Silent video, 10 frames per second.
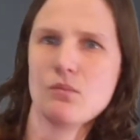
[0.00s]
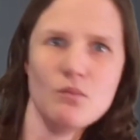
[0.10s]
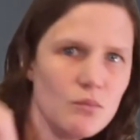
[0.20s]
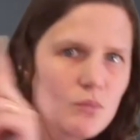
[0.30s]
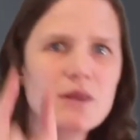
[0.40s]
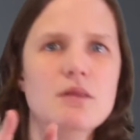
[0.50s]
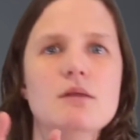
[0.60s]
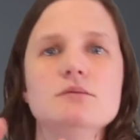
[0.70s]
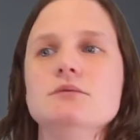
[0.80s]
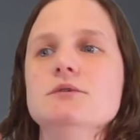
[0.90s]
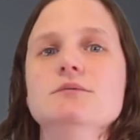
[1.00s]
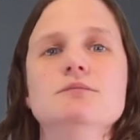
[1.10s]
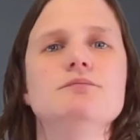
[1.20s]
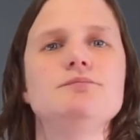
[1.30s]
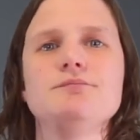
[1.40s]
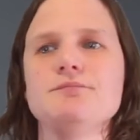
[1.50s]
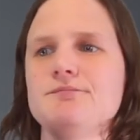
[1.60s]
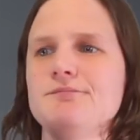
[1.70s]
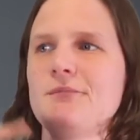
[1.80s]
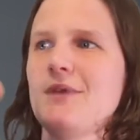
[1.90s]
who will go with them to such an
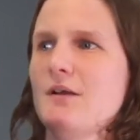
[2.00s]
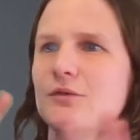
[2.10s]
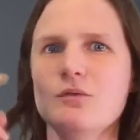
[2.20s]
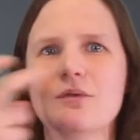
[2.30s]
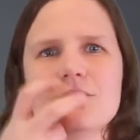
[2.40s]
appointment.